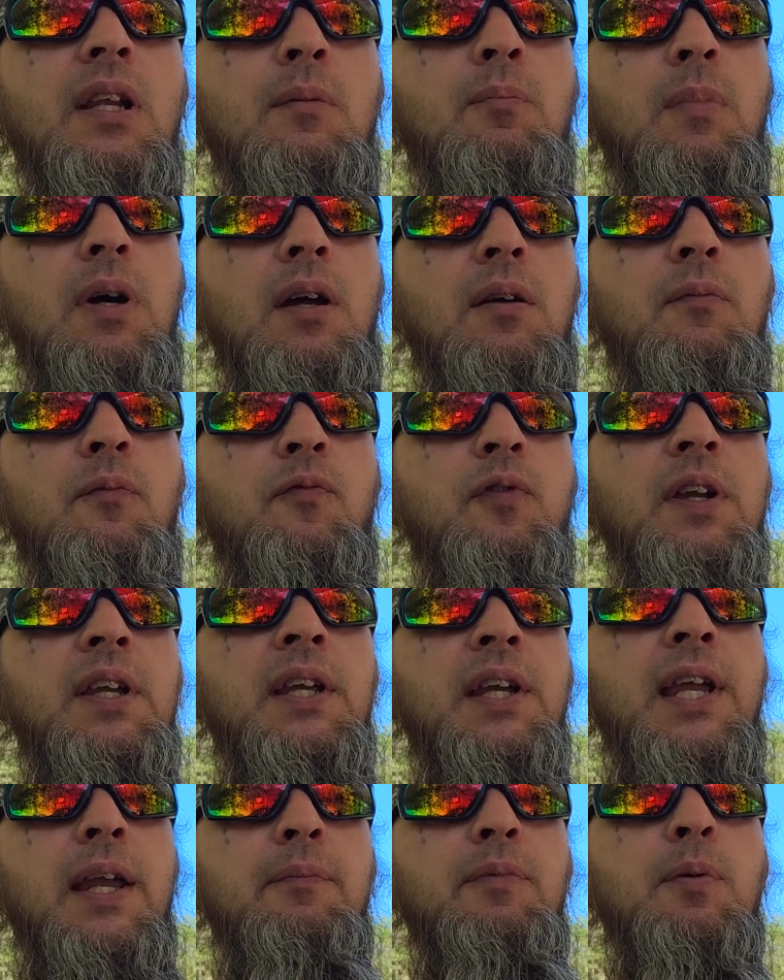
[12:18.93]
But if we
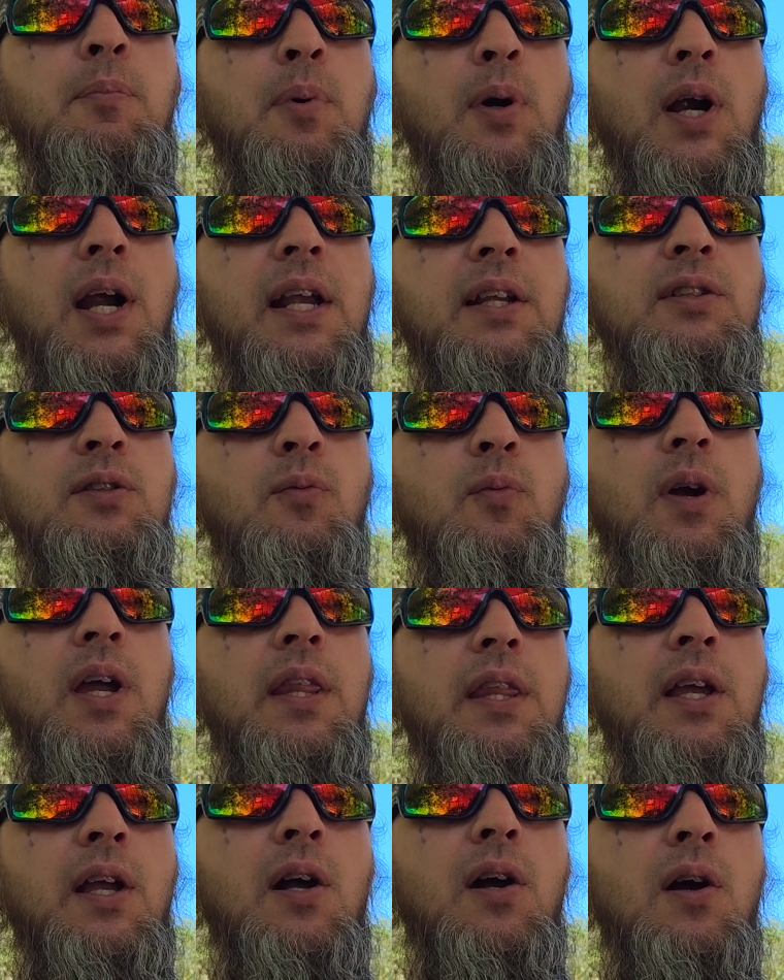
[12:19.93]
can keep the brakes the way
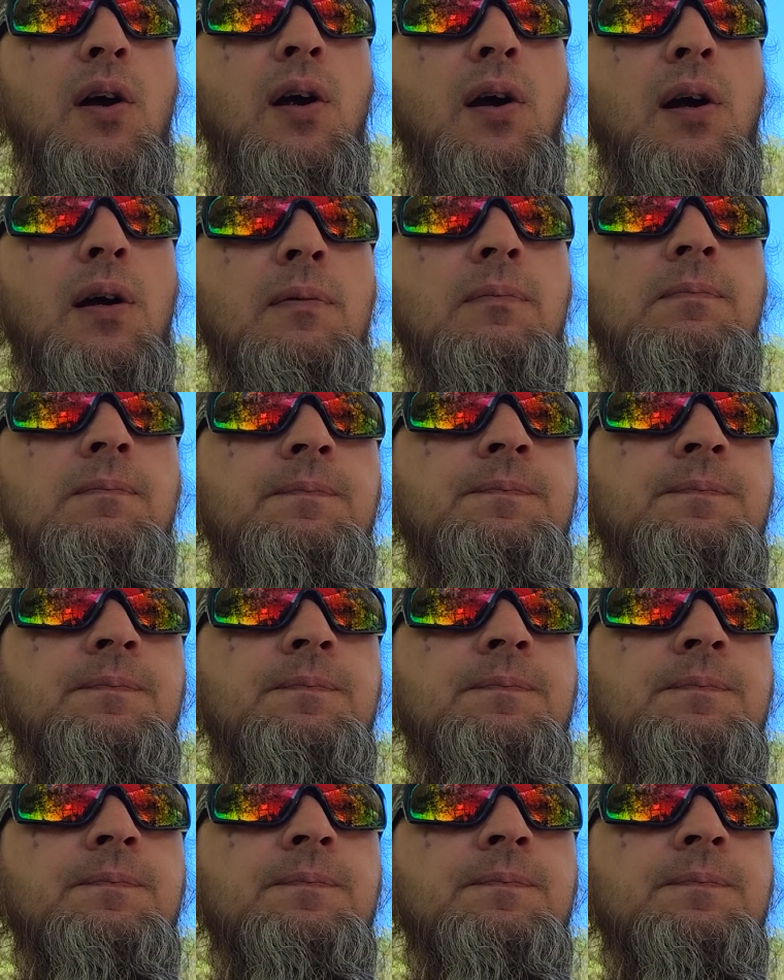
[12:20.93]
they are,